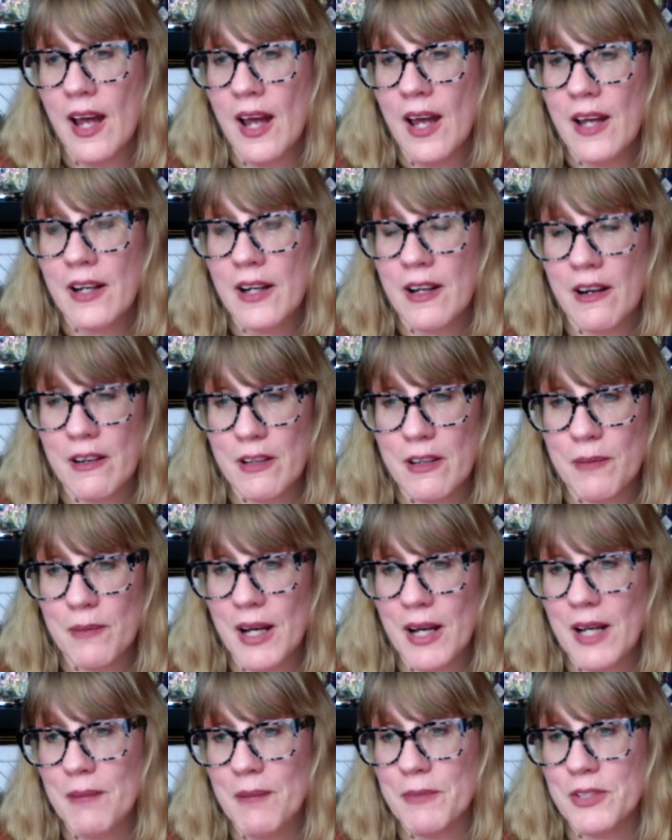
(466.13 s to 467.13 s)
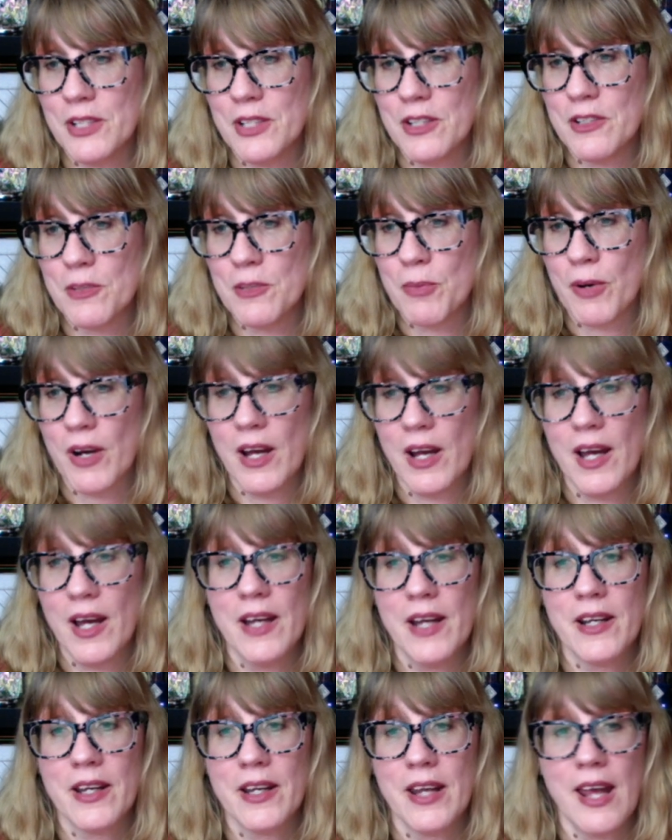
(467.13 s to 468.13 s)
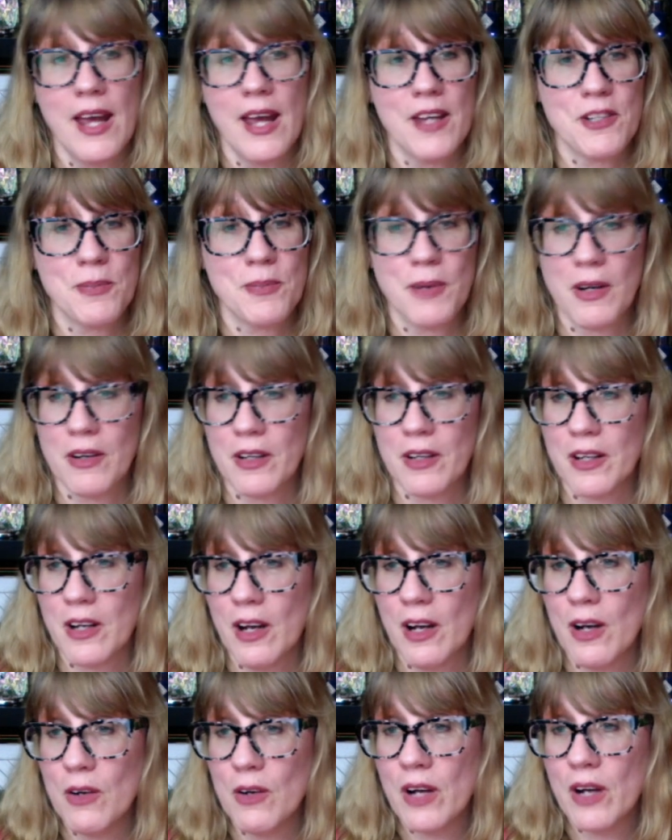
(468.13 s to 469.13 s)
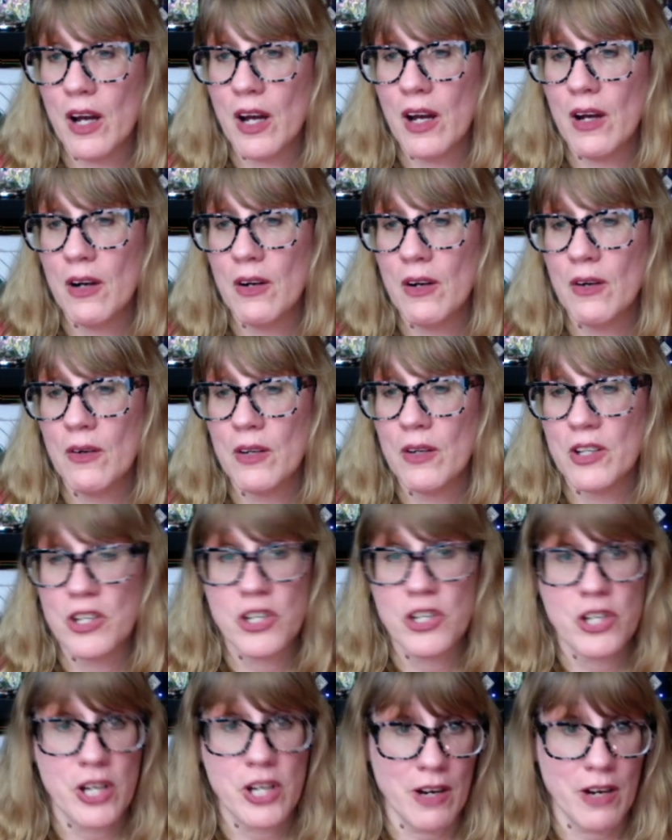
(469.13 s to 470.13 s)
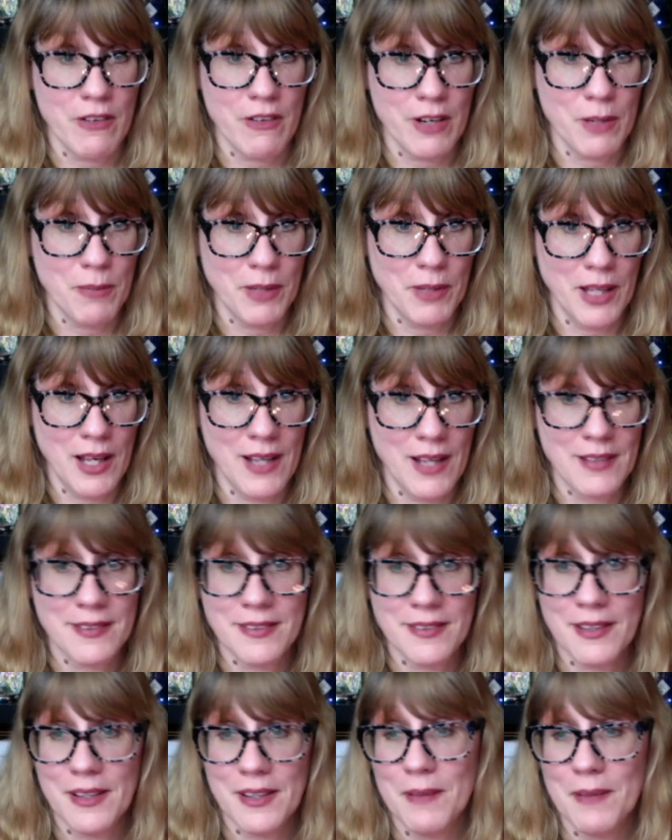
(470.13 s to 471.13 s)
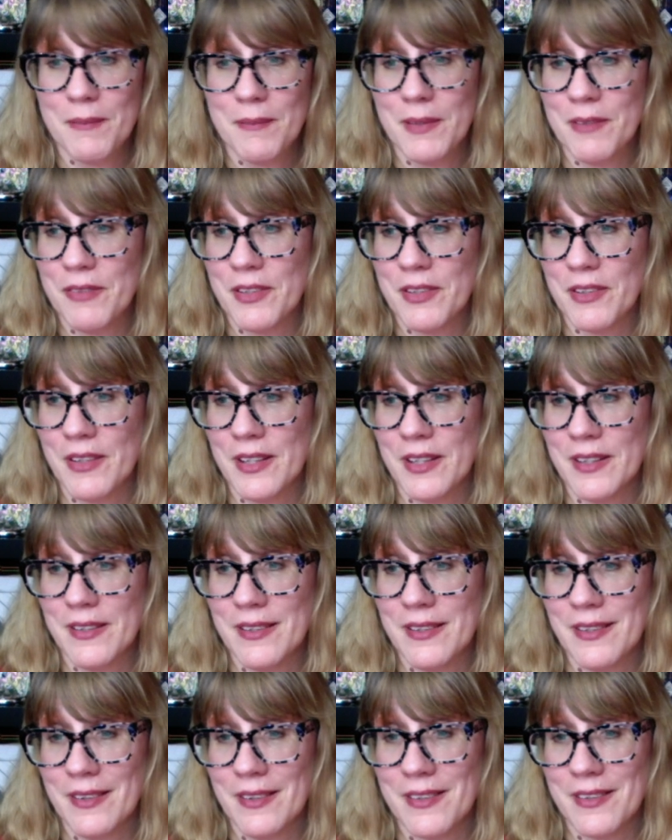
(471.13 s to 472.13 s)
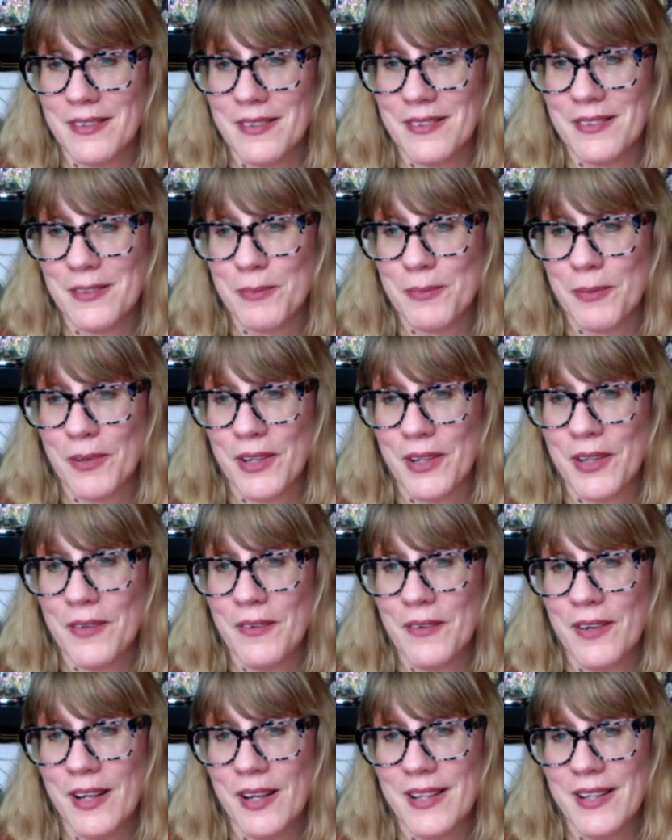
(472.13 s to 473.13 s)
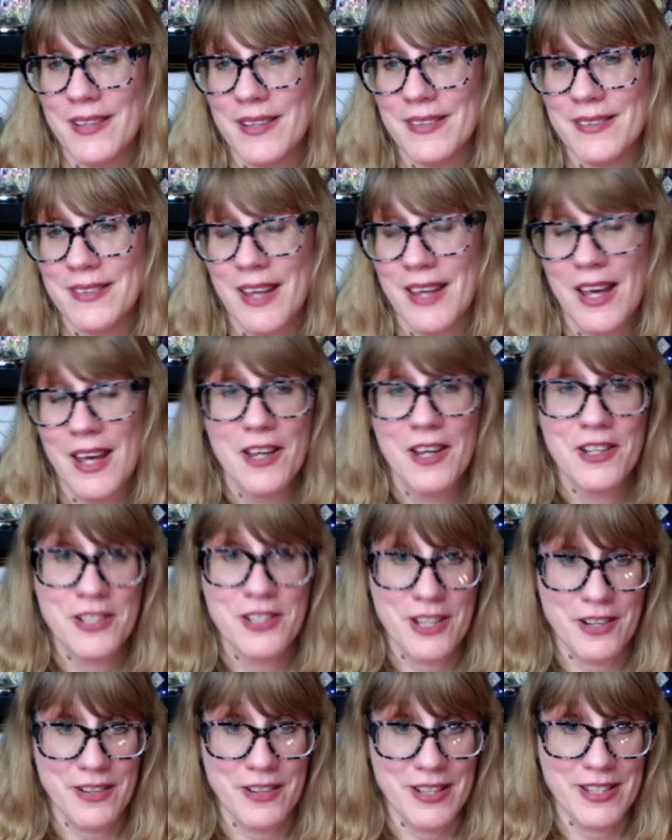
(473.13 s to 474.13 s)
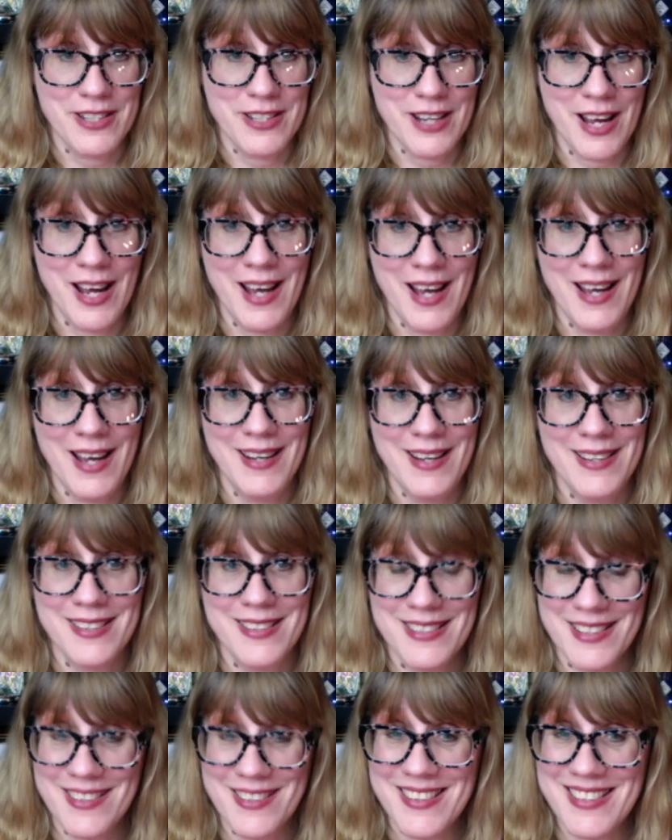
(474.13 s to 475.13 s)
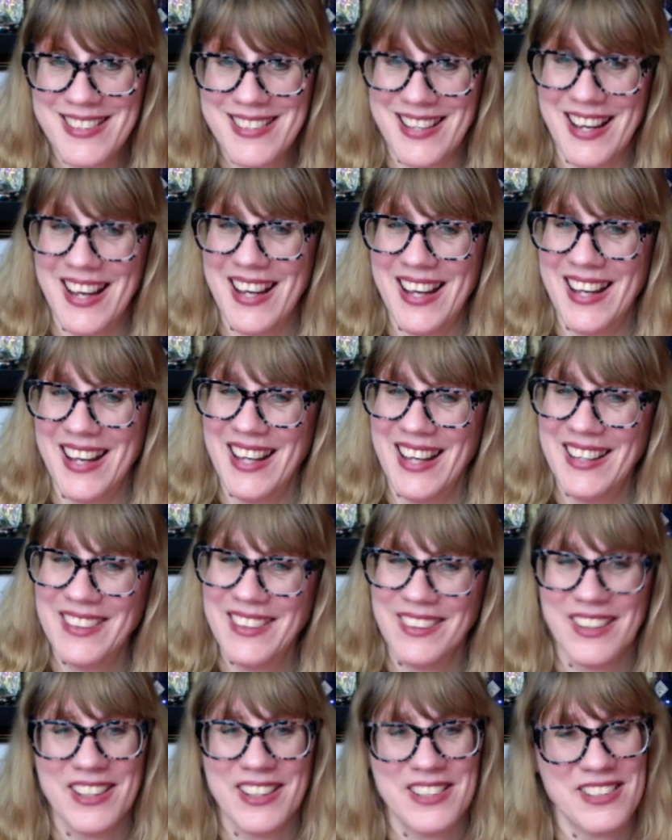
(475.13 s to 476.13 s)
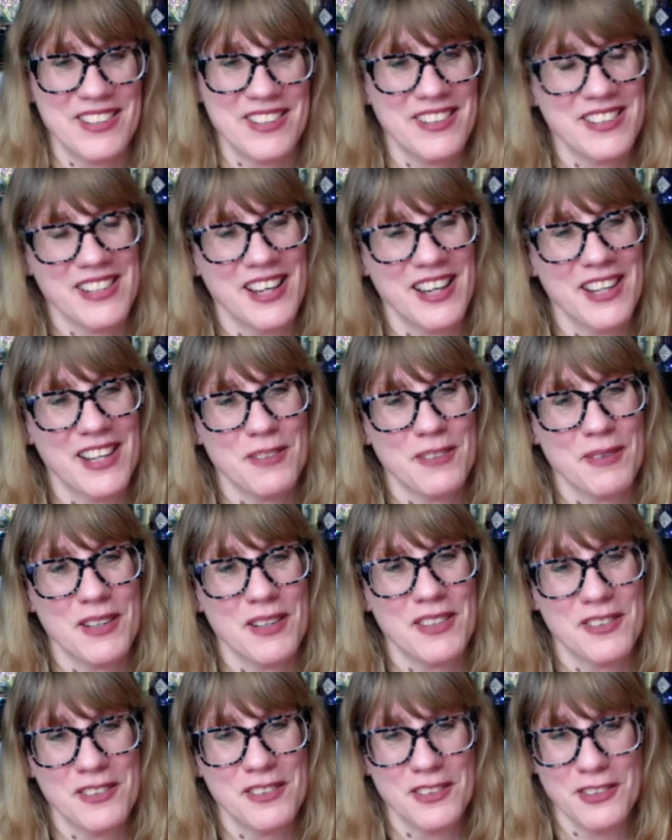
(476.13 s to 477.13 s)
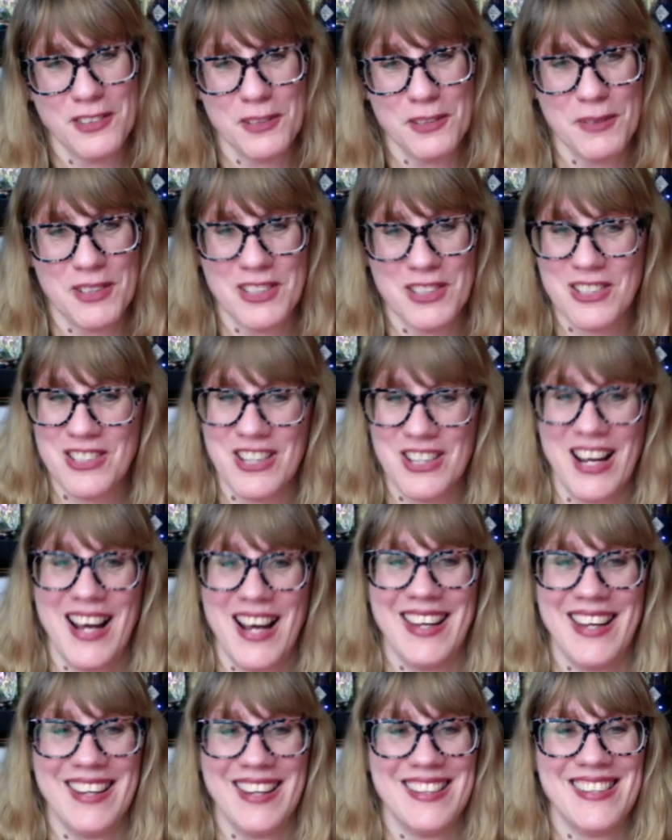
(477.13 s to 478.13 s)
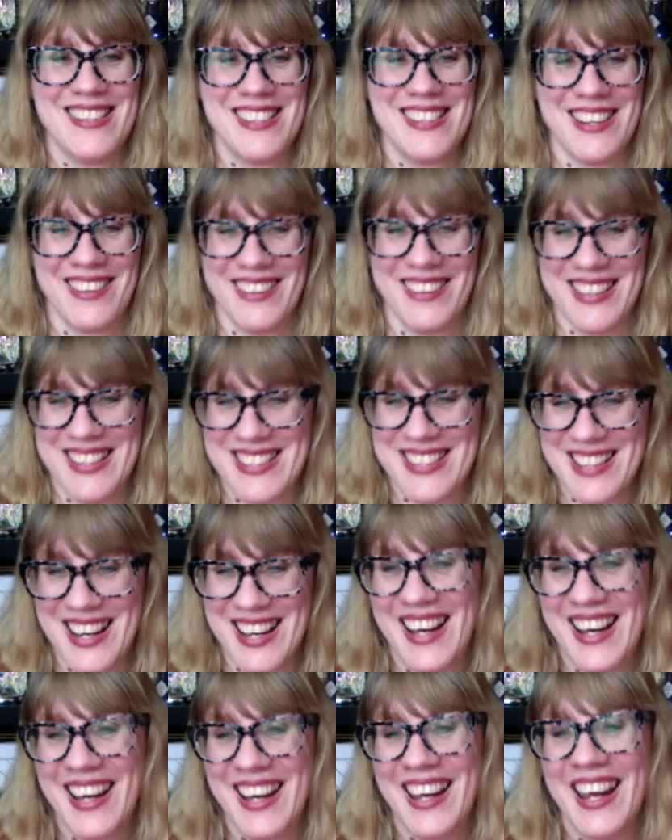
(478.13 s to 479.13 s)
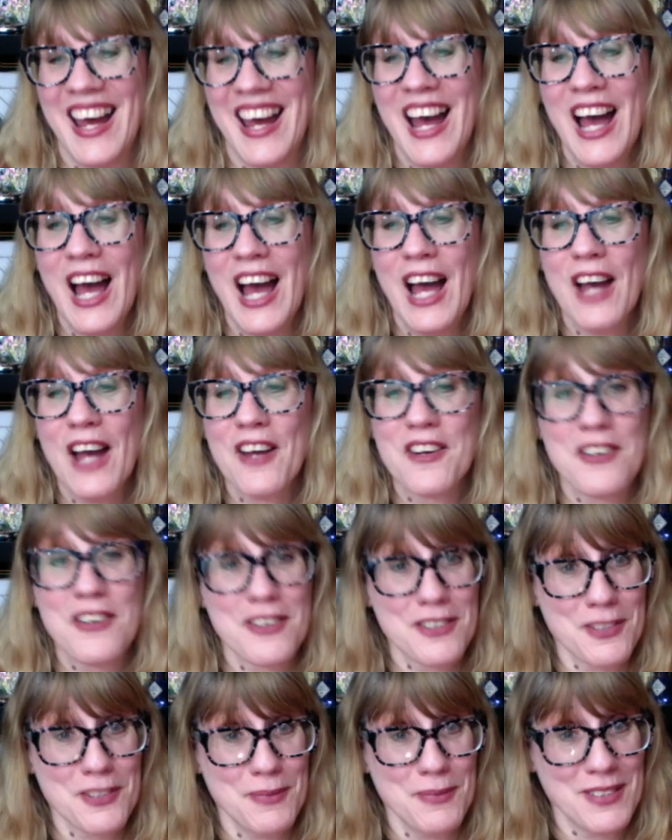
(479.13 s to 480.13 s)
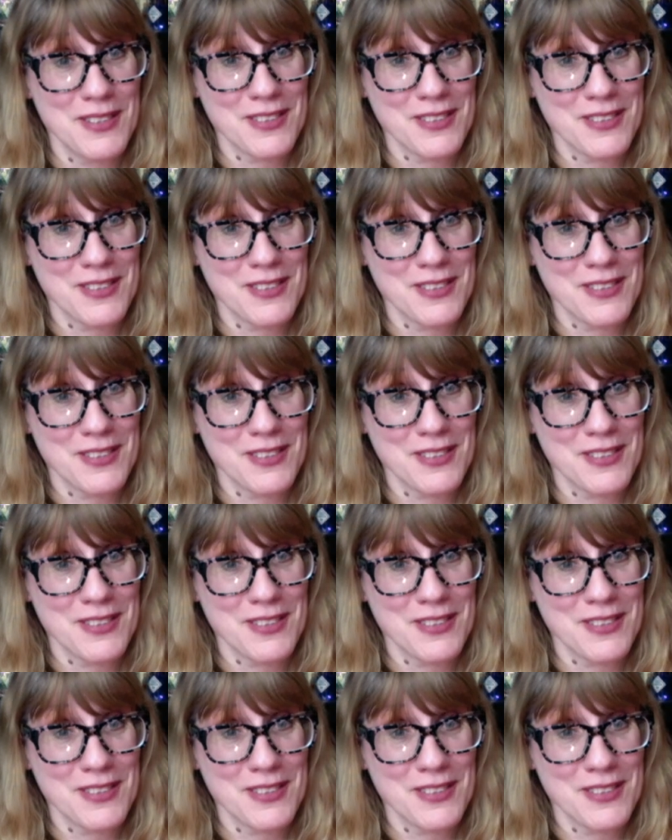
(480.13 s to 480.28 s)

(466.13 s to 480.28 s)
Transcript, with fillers: cardamom, gingerbread, cashmere and cocoa, cherry blossom, if you're into the spring ones, cherry chai, cherry chai. I didn't like cherry chai as much. There's a little too much chai in cherry chai. Christmas